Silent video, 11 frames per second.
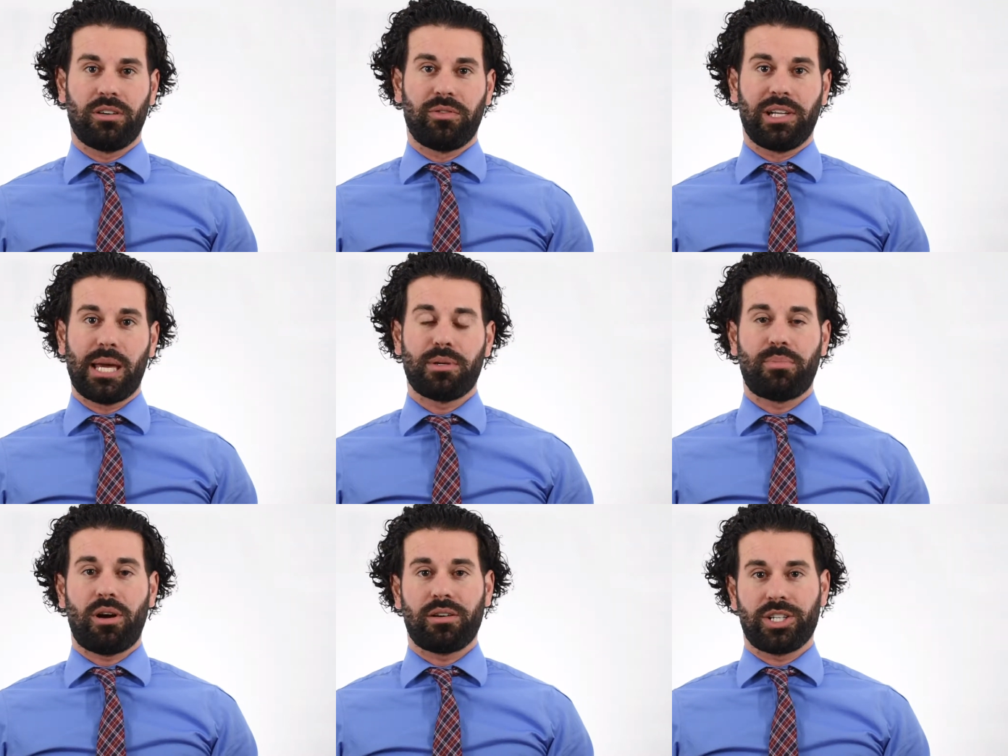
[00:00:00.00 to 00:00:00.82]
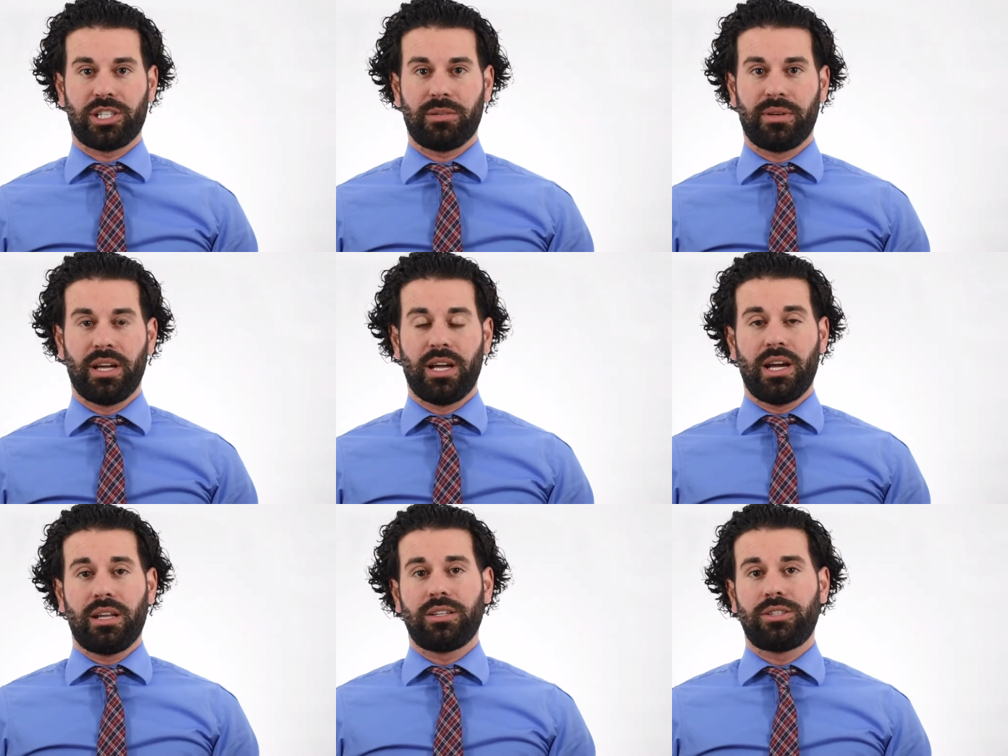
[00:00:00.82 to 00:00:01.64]
of Willamette Partnership
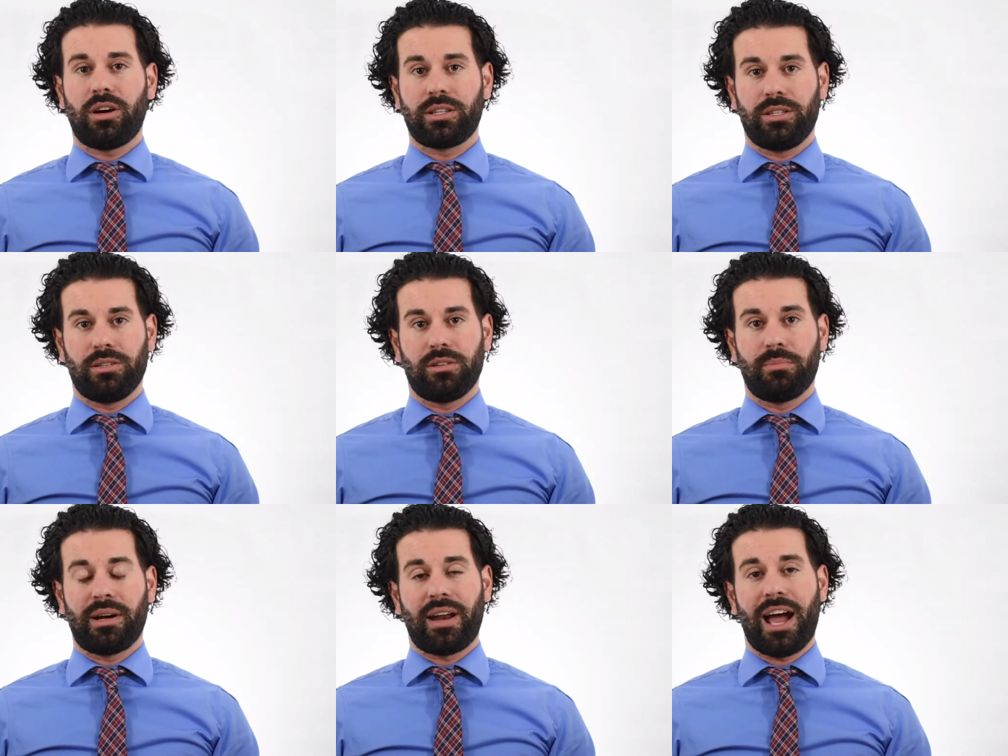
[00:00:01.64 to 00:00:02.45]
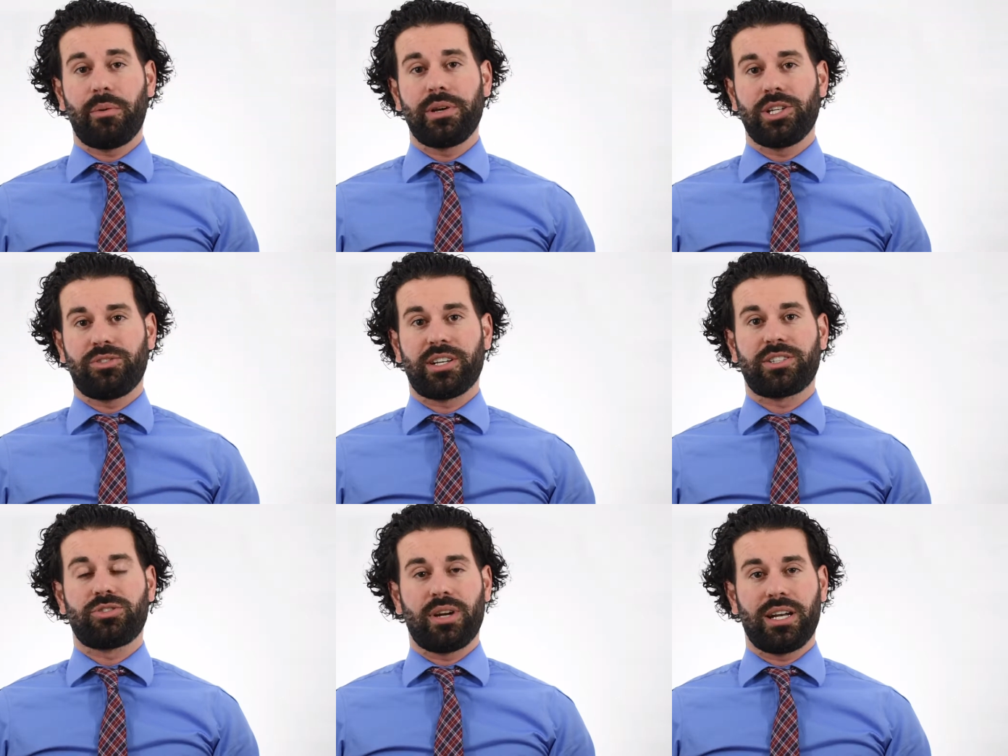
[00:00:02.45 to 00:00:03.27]
to talk to you about how we
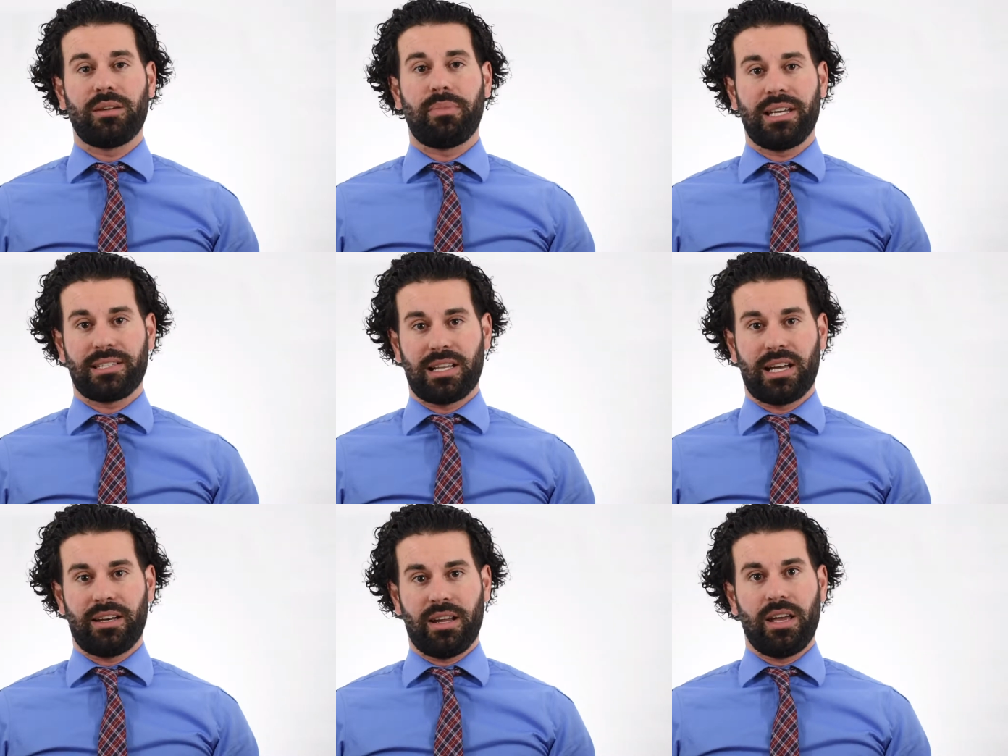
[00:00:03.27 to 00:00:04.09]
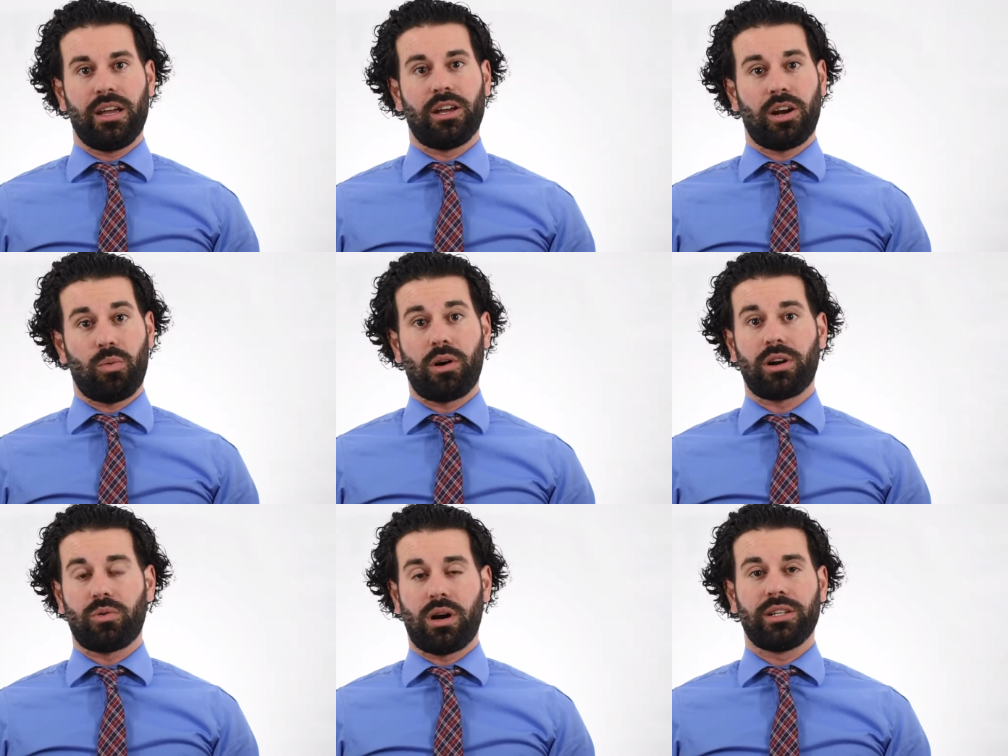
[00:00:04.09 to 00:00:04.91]
address trading baseline in our
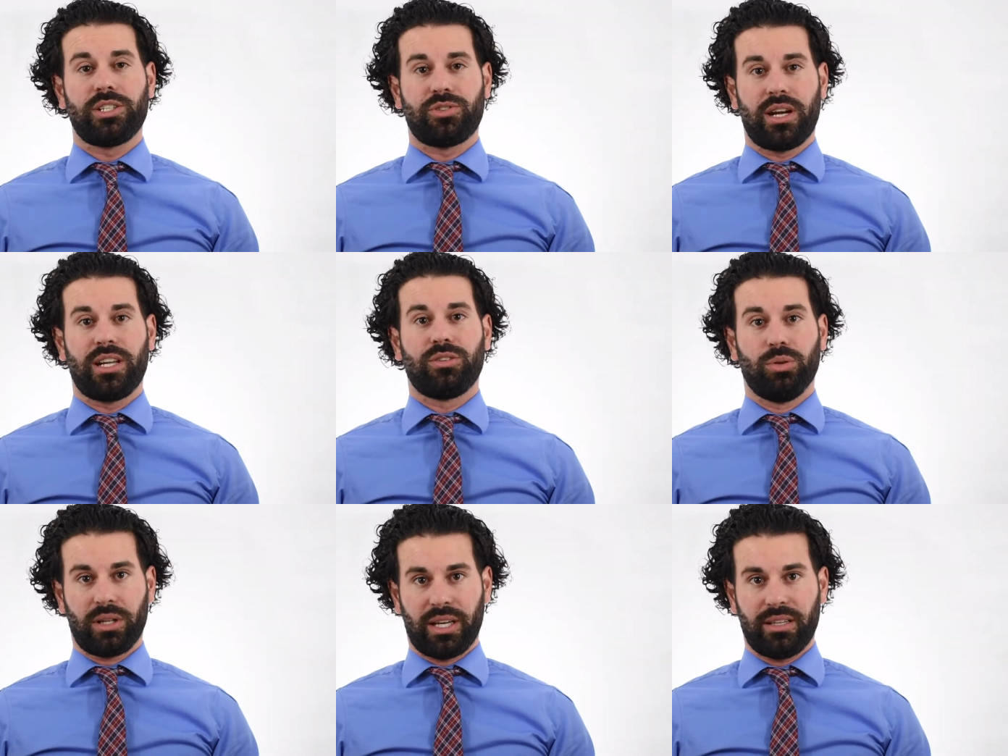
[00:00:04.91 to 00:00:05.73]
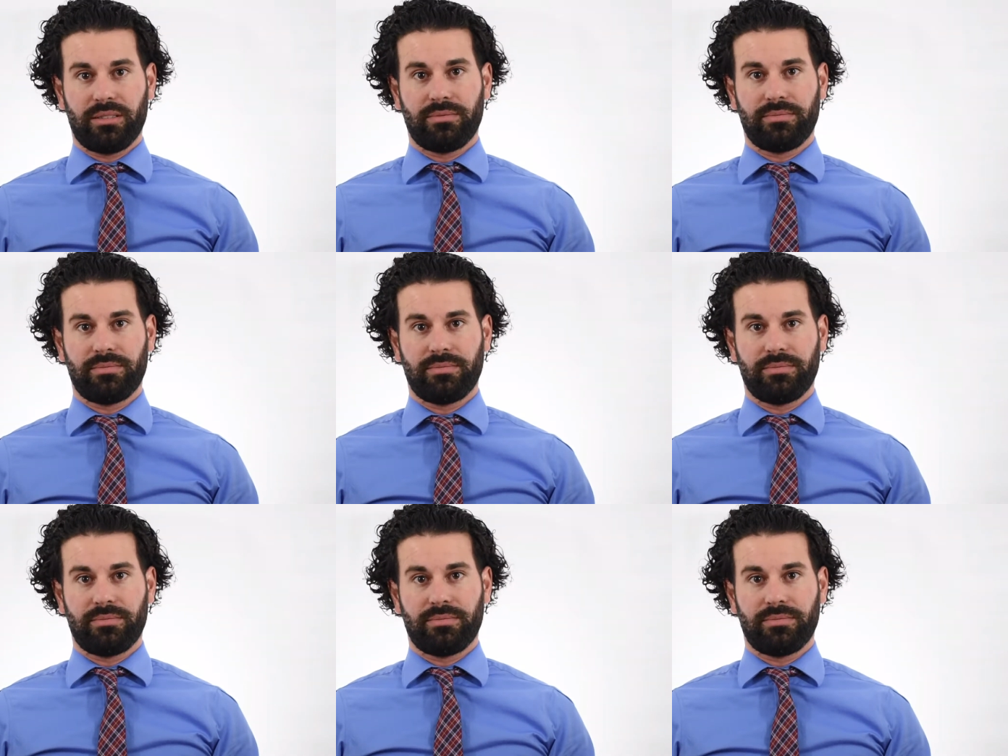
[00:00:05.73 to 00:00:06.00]
water quality trading toolkit.